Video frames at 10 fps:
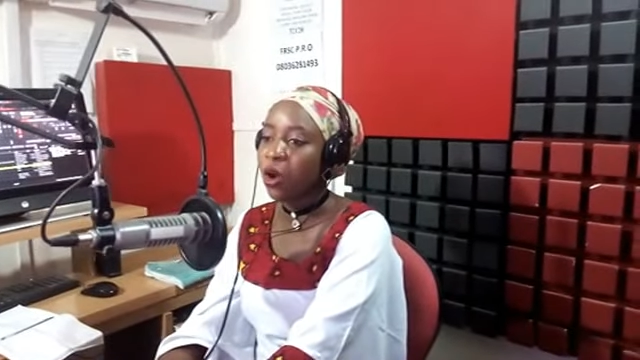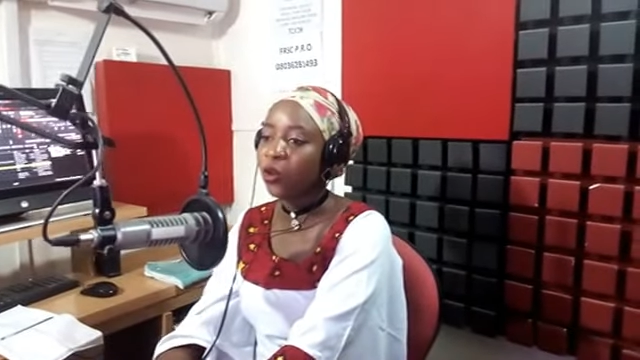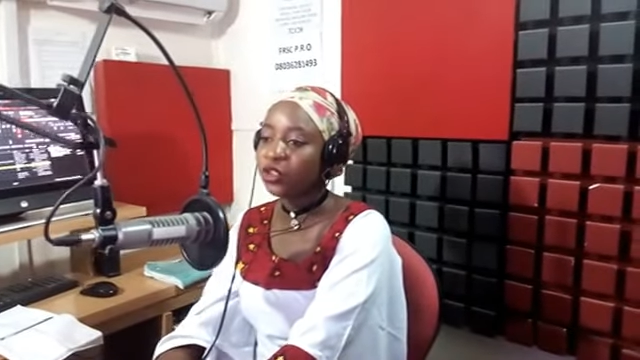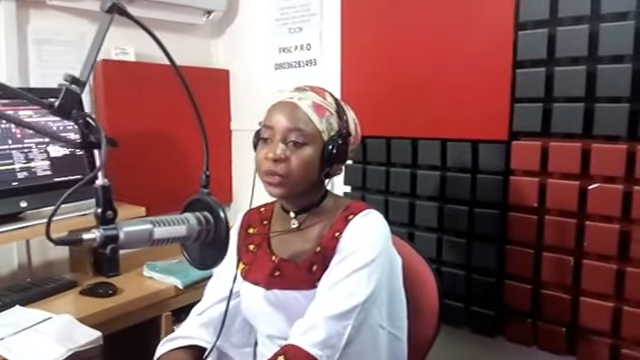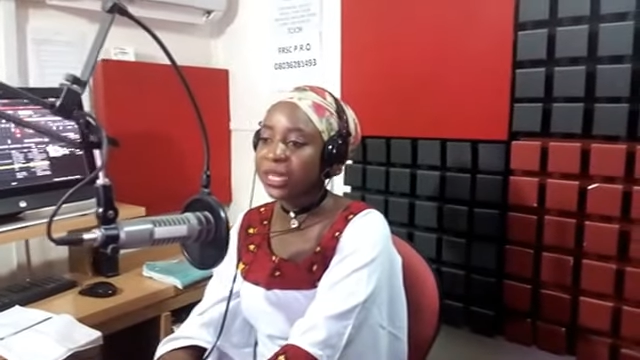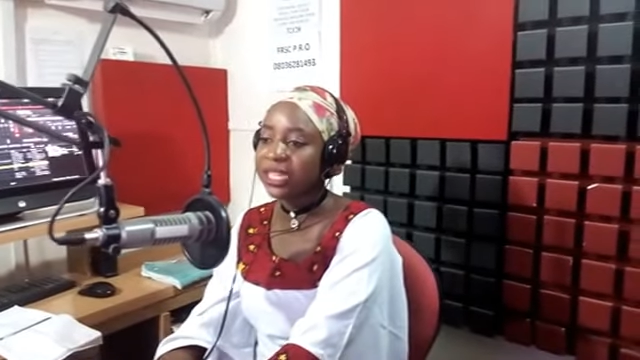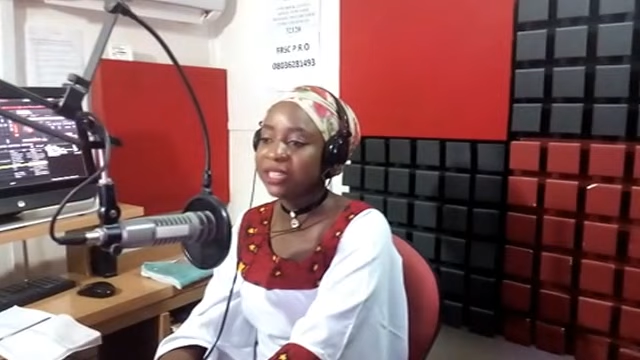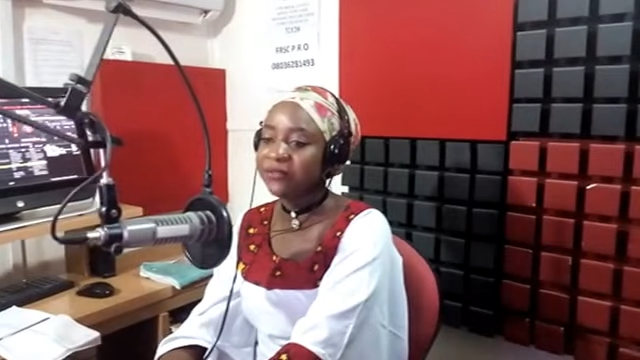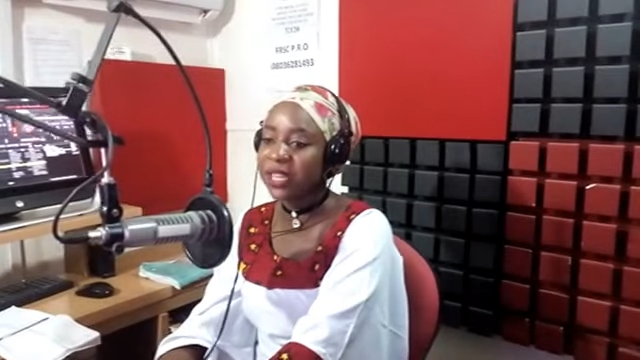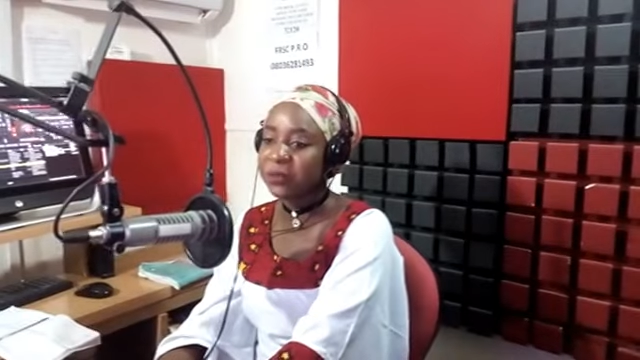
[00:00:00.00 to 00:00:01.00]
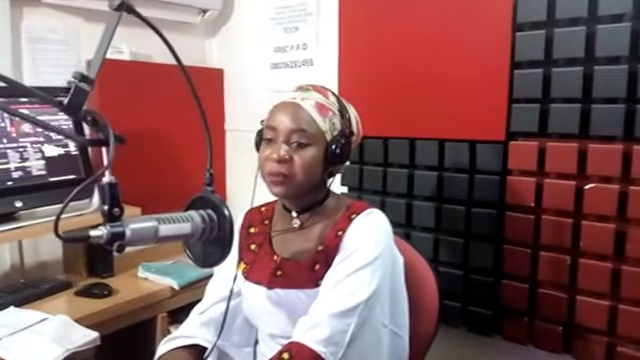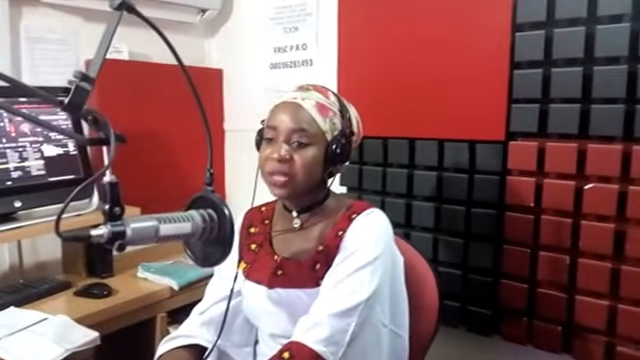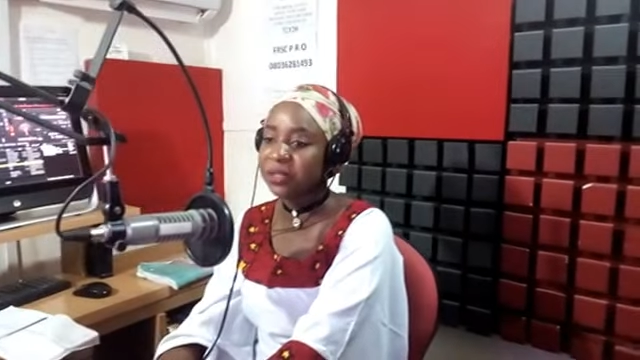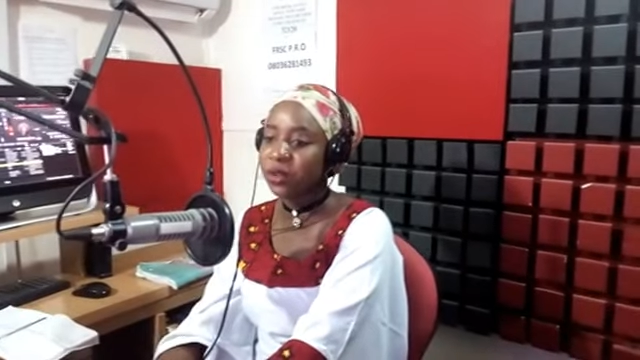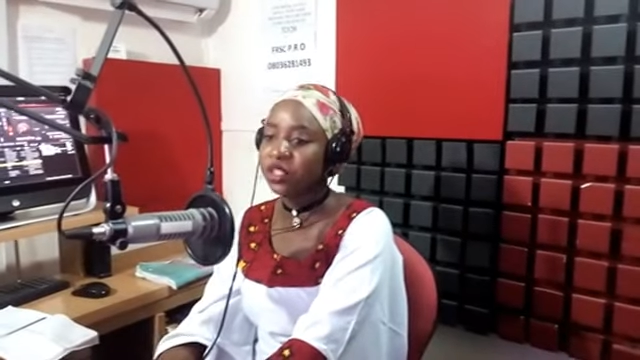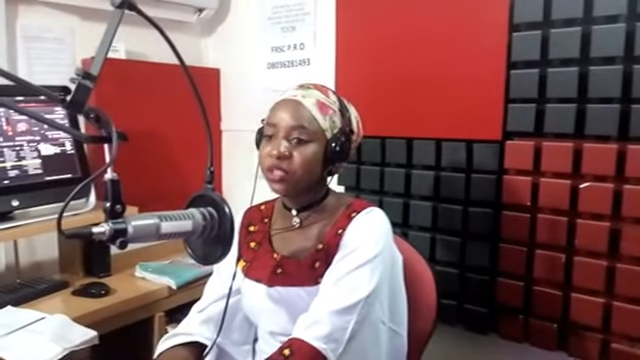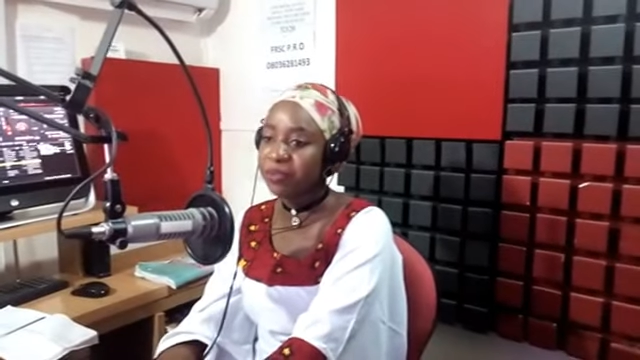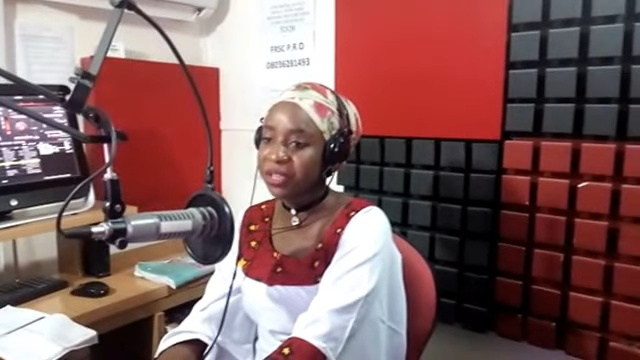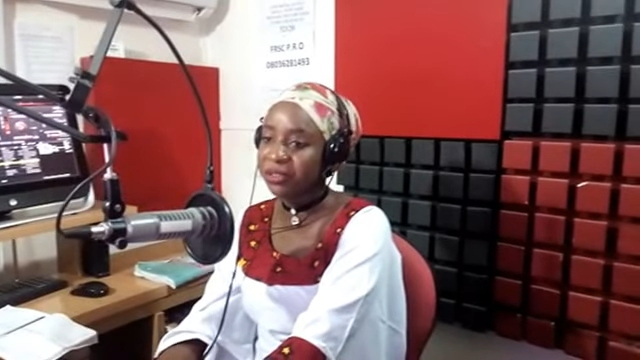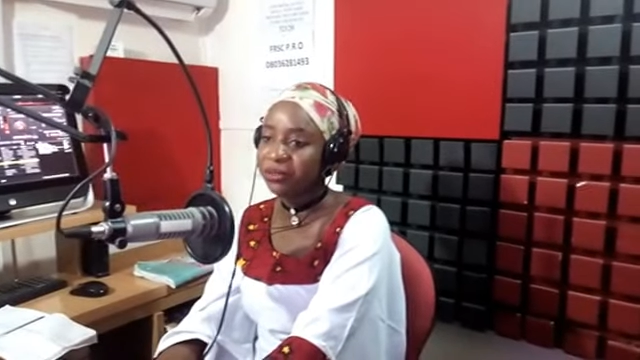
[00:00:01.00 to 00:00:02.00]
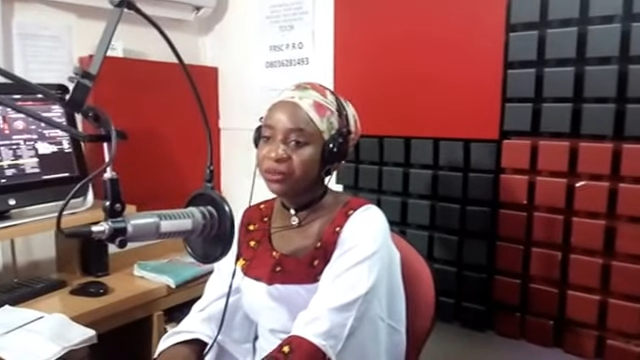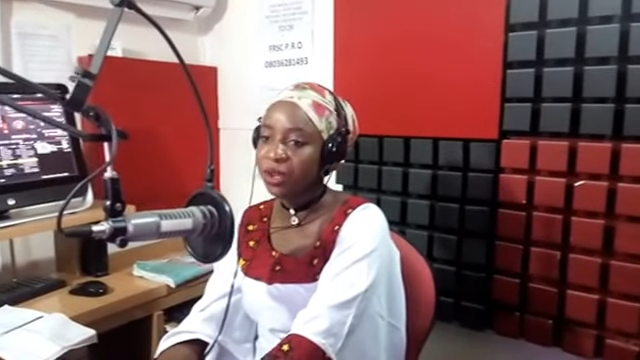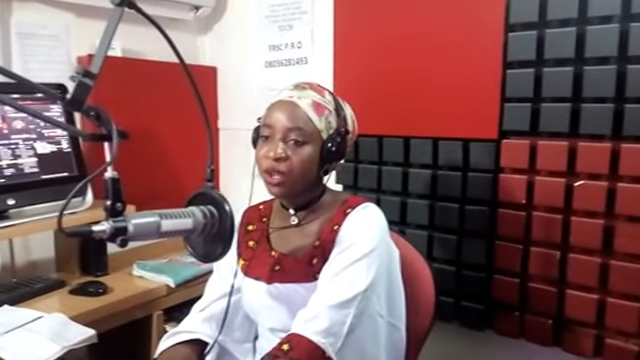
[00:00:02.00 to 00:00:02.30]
on Trade and Investment on the bill.